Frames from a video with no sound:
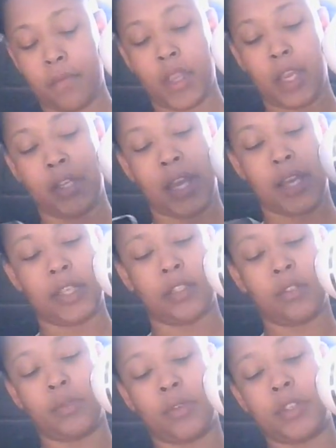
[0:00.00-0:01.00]
Knight of
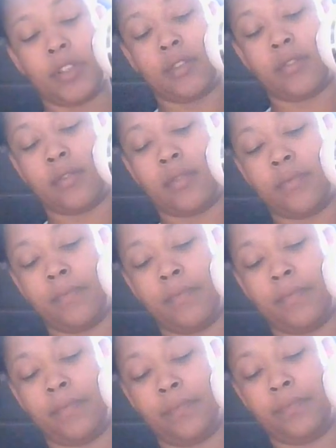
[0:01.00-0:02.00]
Swords.
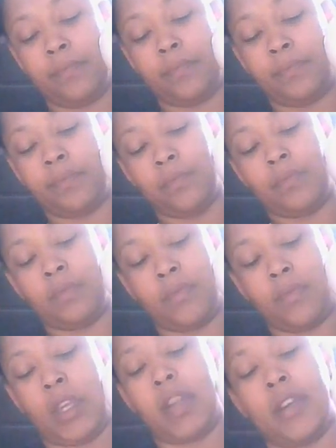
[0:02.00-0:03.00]

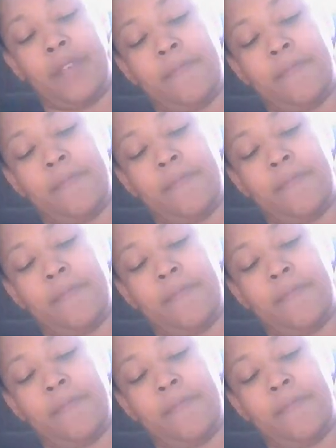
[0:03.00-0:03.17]
Yeah.